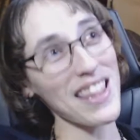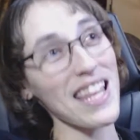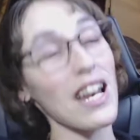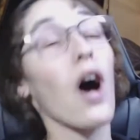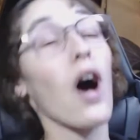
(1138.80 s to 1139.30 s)

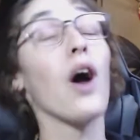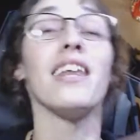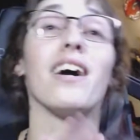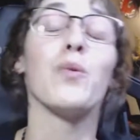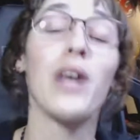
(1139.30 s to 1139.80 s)
and then
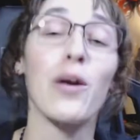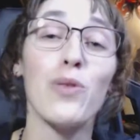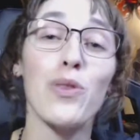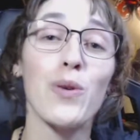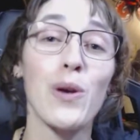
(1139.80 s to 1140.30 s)
when
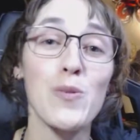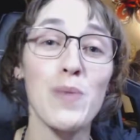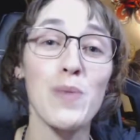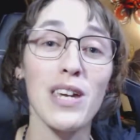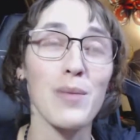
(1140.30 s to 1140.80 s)
I went through and I
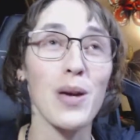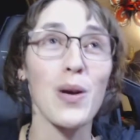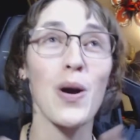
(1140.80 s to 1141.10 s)
was picking, I'm